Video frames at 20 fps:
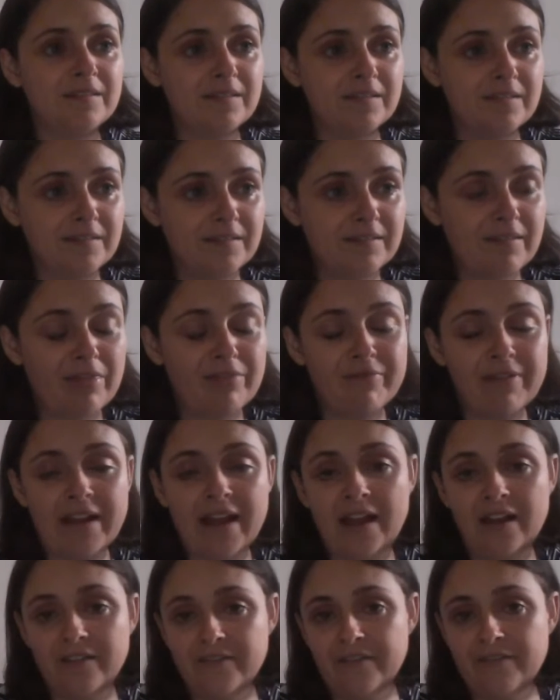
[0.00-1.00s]
3
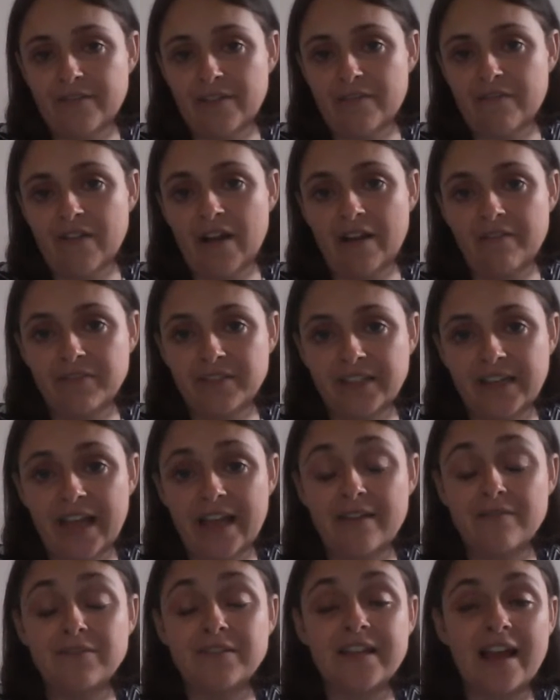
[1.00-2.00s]
out of every 5
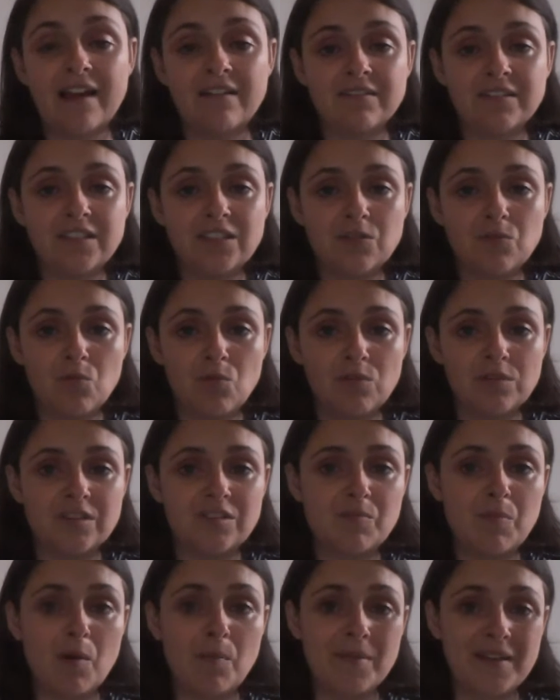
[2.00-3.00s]
slaves counted towards the
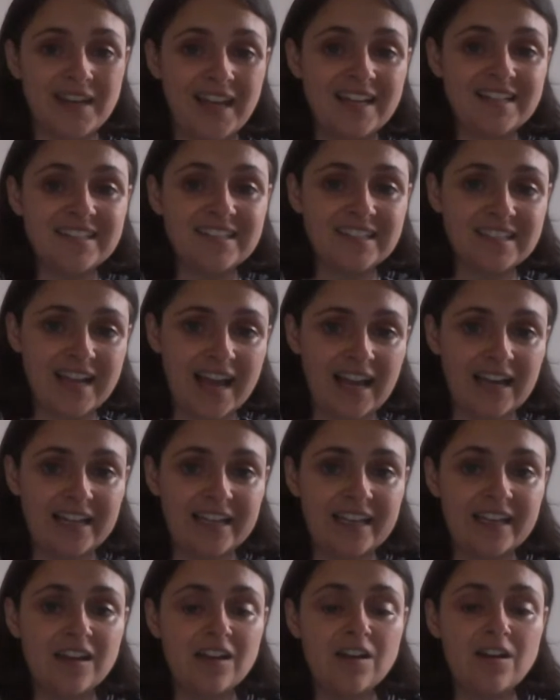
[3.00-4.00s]
population
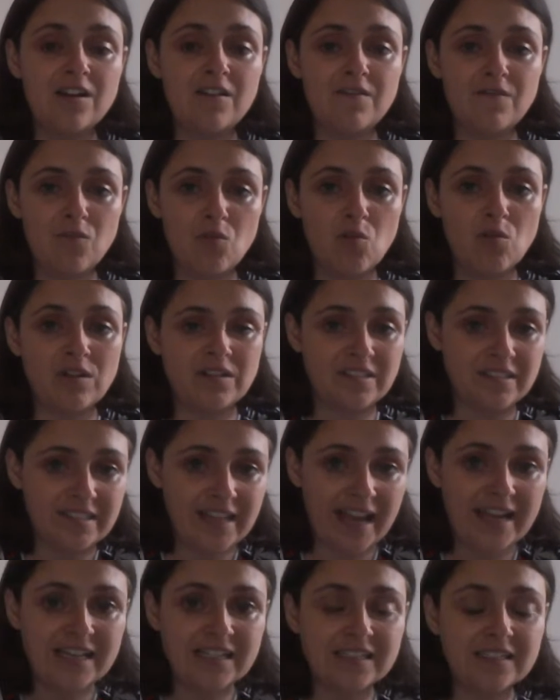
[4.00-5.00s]
tally for a
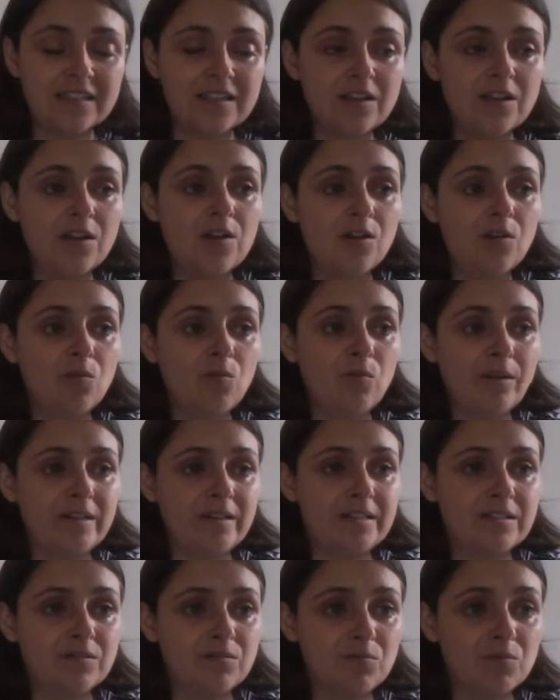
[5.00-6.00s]
state,
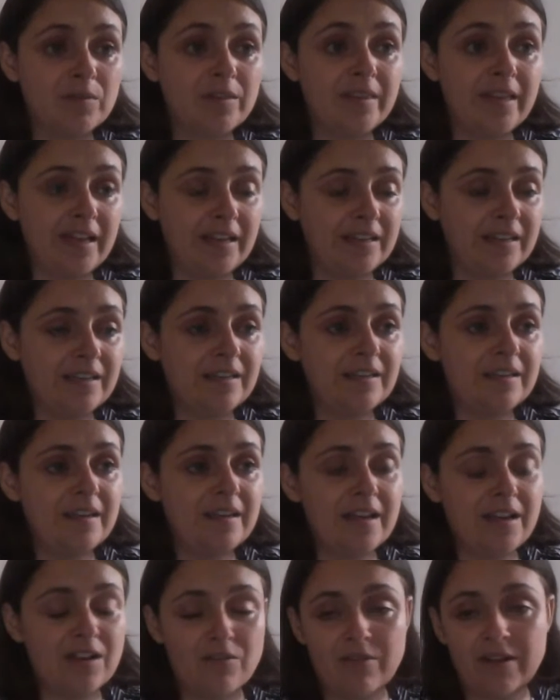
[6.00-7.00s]
which would then
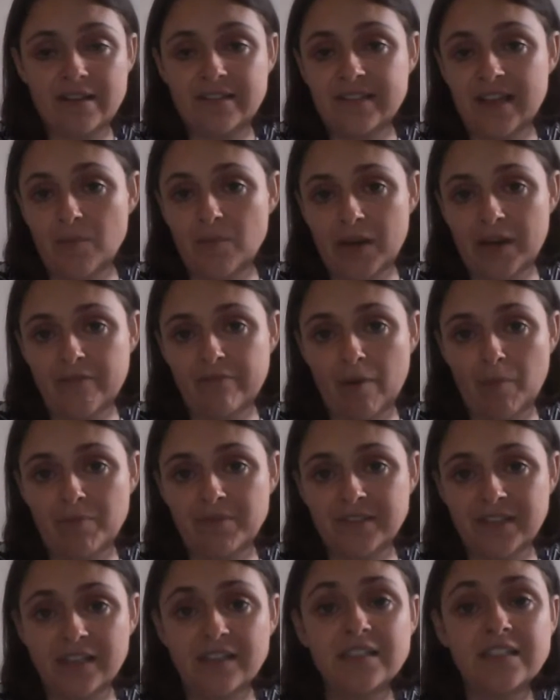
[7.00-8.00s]
increase how many
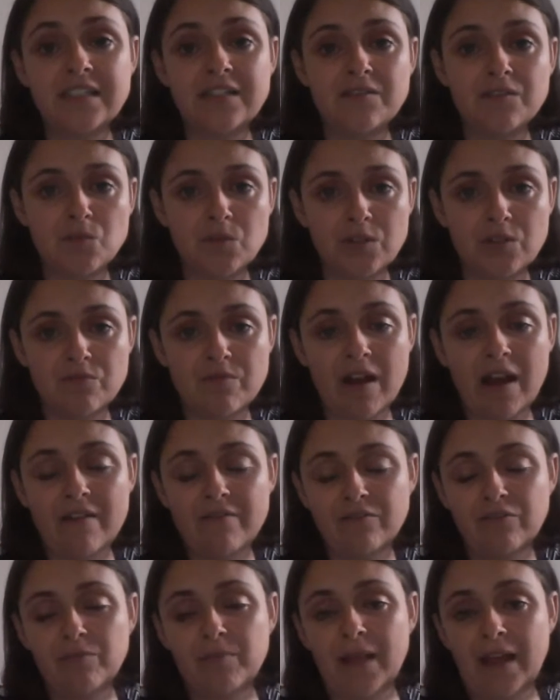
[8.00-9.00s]
representatives were
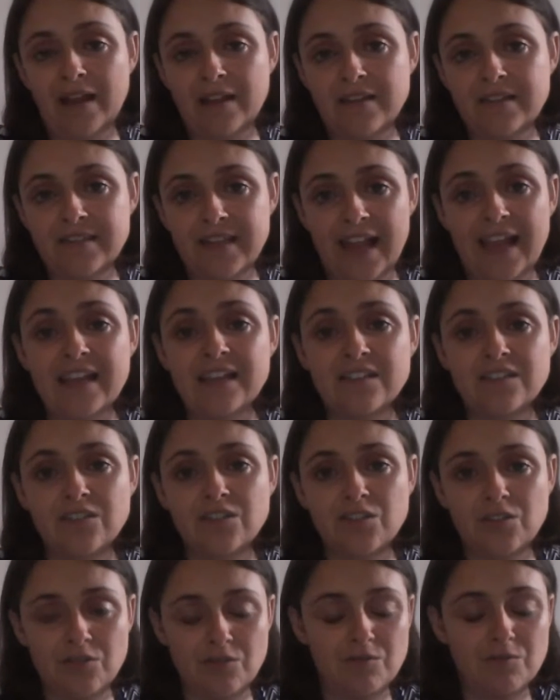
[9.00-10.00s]
derived from that state
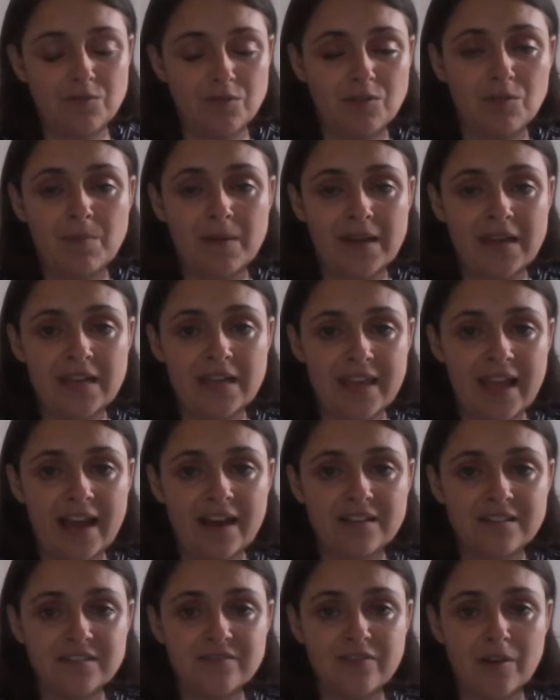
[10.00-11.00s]
to be in the
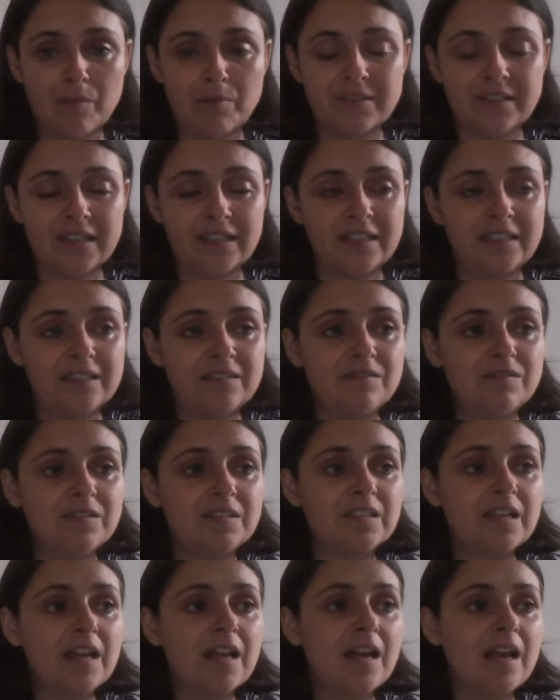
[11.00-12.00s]
House of
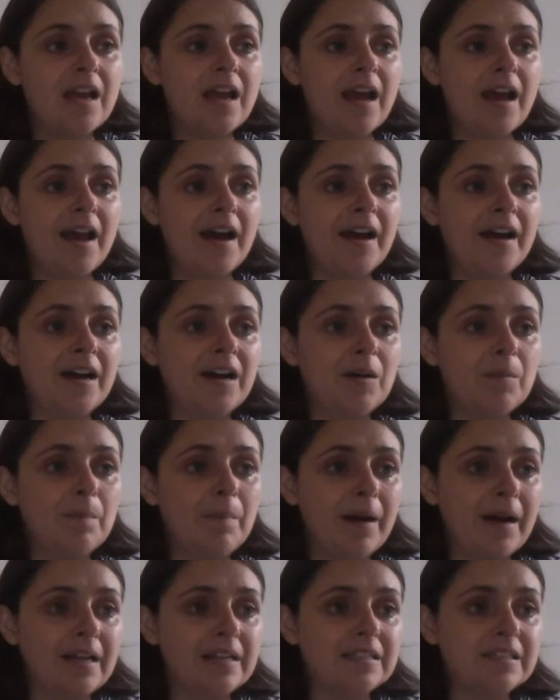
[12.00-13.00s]
Representatives,
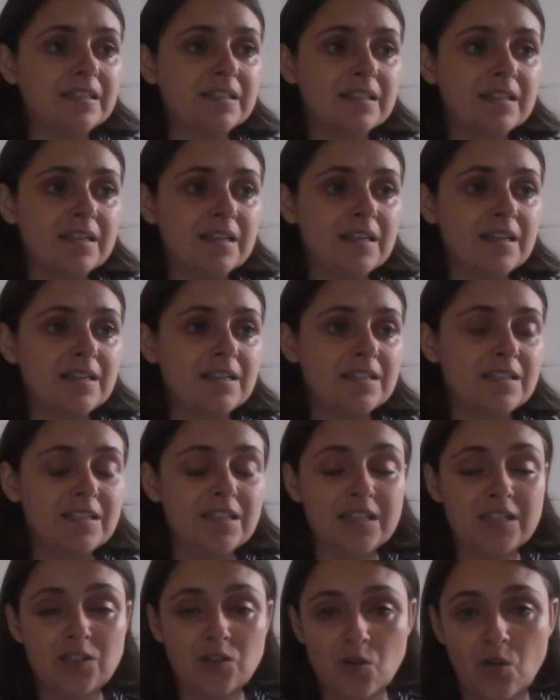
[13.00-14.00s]
but
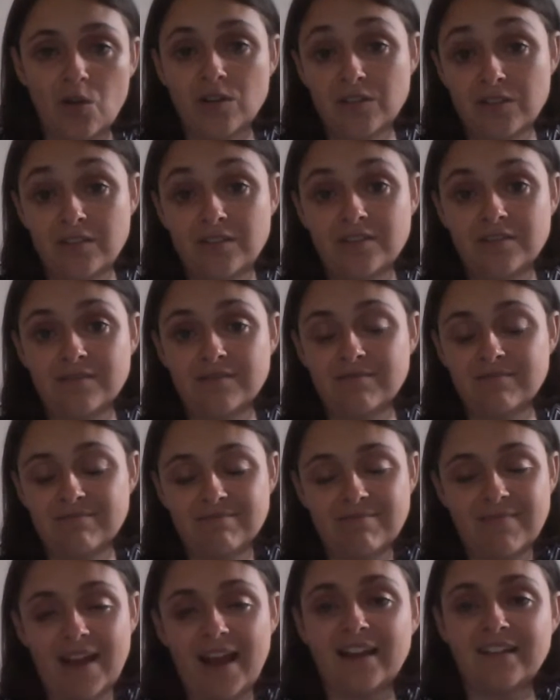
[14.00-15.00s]
did not
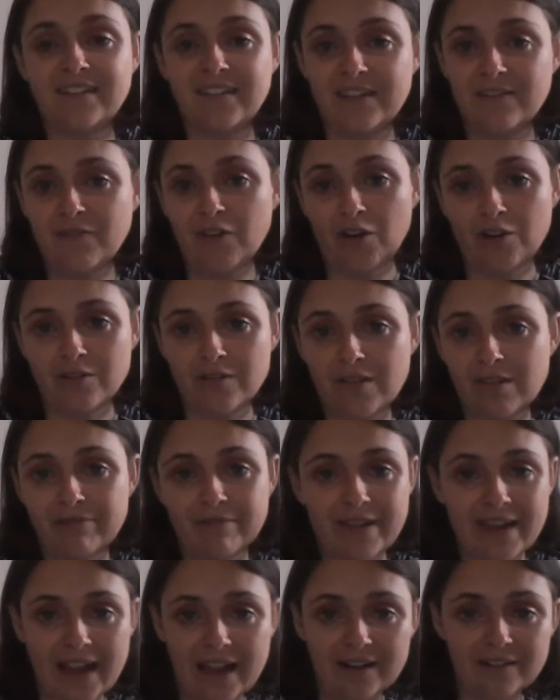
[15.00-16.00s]
actually vote.
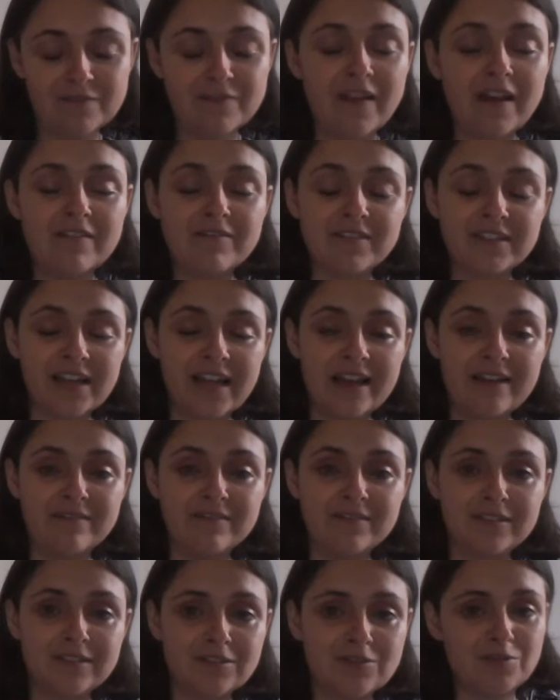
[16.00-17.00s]
3 out of 5
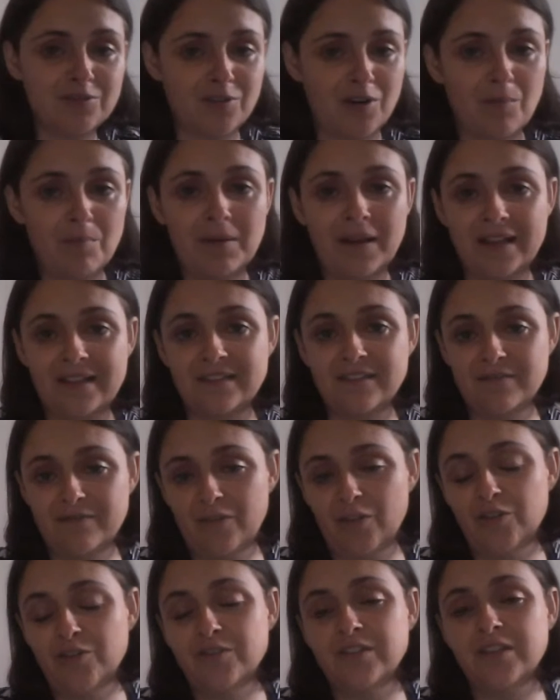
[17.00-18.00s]
slaves could not place a
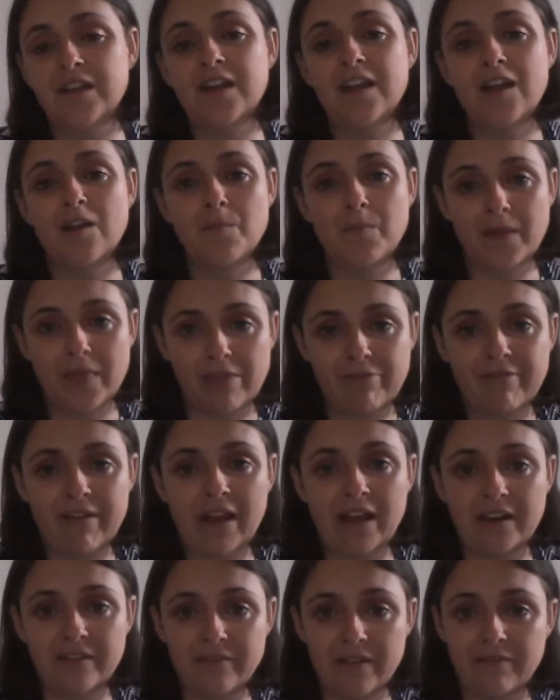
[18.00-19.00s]
vote, but 3
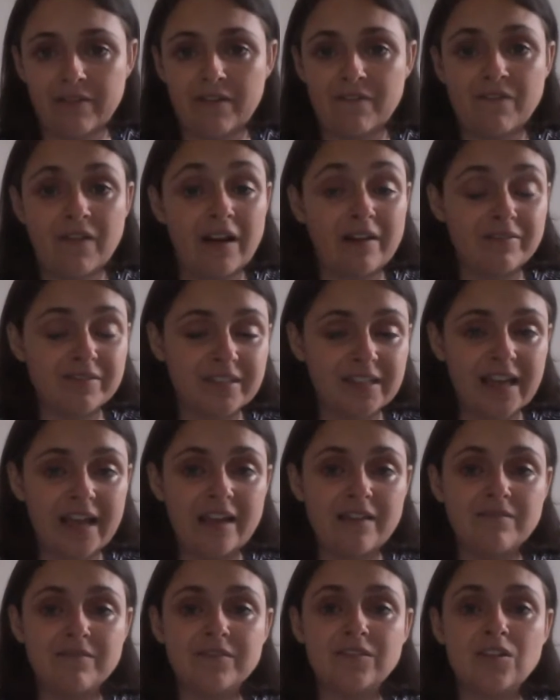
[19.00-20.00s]
out of every 5
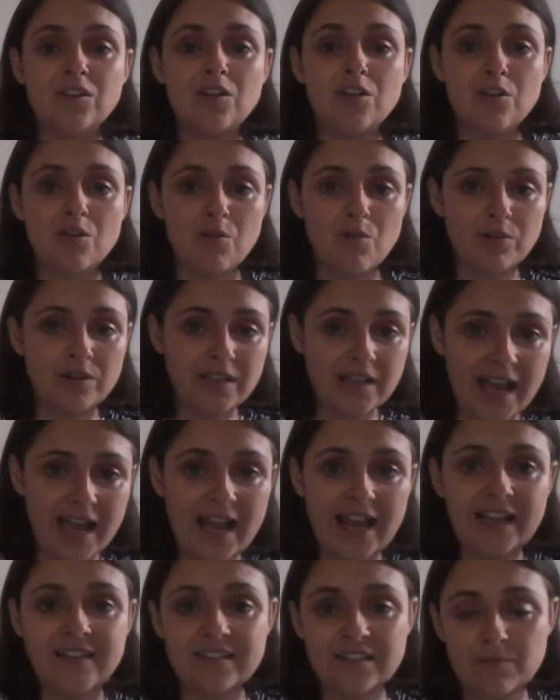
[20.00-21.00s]
slaves could
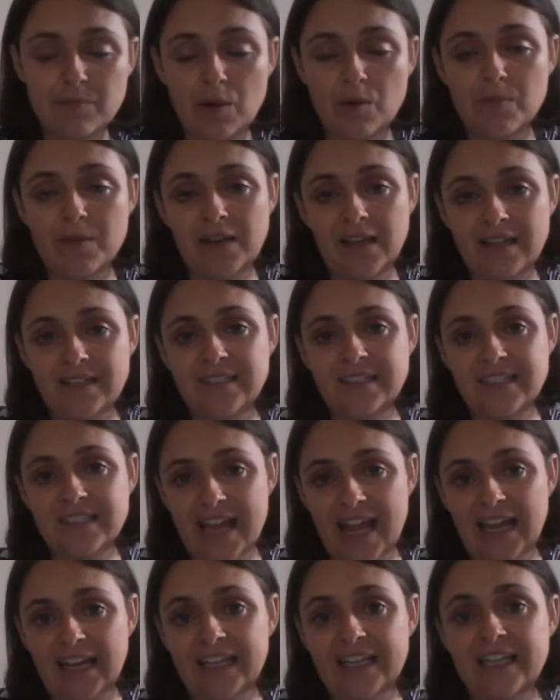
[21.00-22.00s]
enhance the population
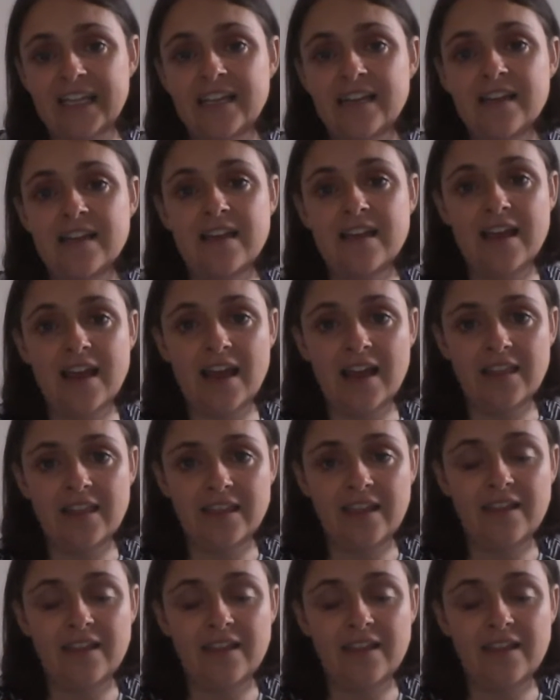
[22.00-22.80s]
tally and